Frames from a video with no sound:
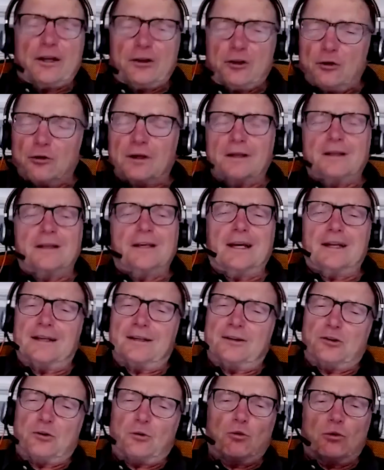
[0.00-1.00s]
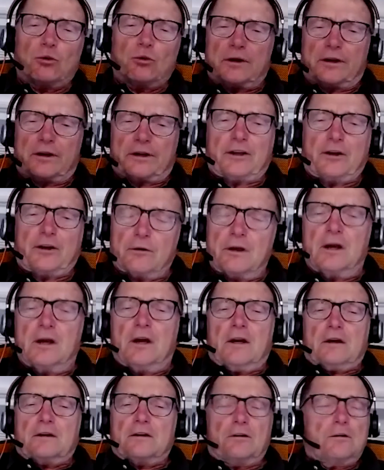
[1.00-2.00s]
You can get it to work. You
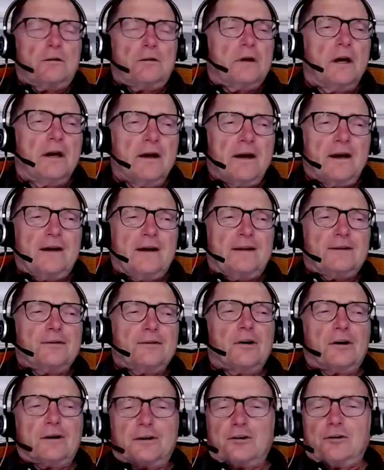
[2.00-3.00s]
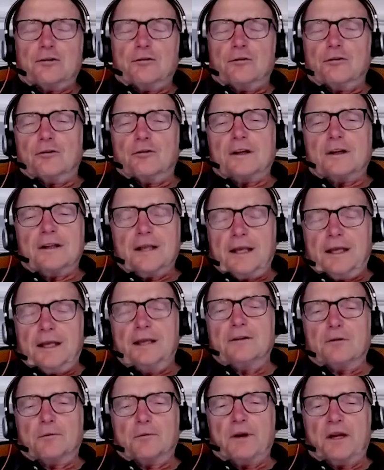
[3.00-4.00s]
can
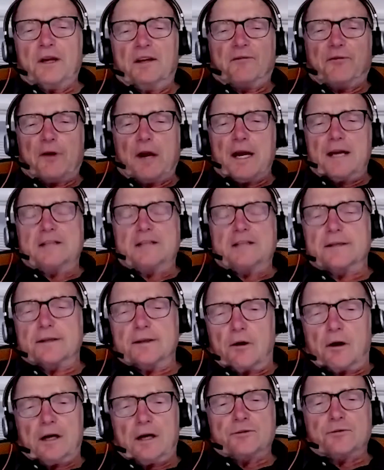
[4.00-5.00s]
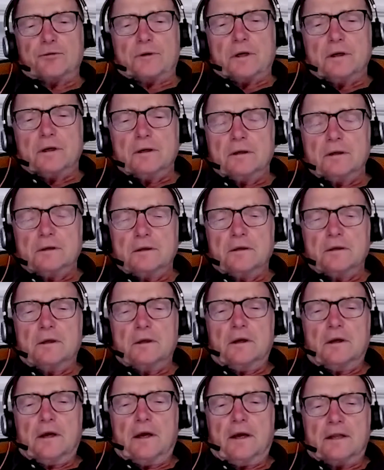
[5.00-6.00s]
either be Frank Sinatra
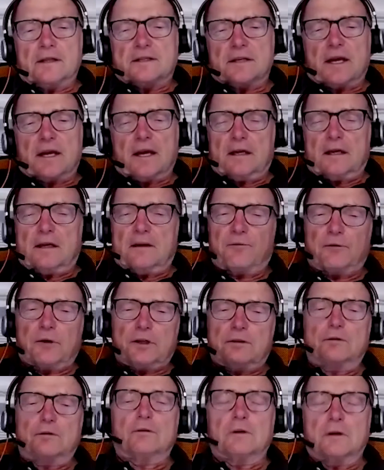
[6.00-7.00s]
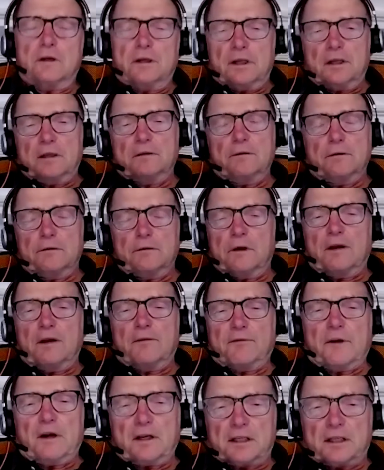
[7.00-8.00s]
and say, if I
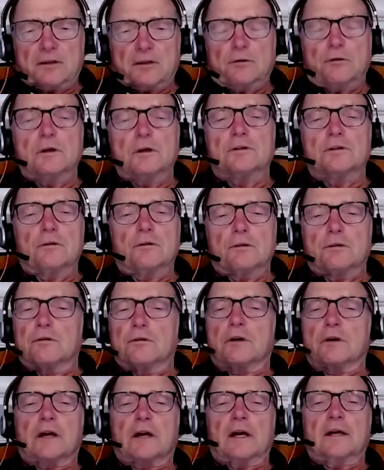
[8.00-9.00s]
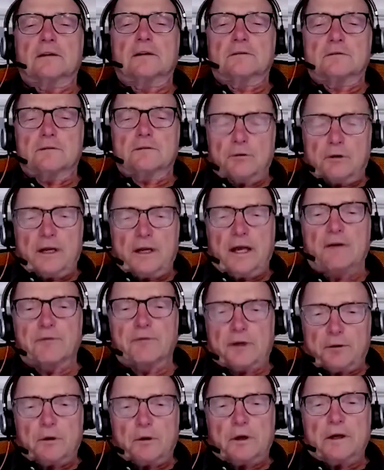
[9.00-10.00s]
can do it in New York, I can do it
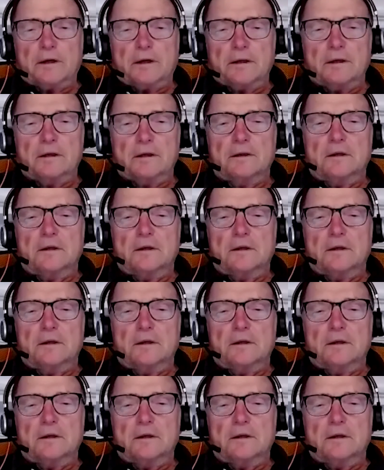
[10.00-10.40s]
everywhere.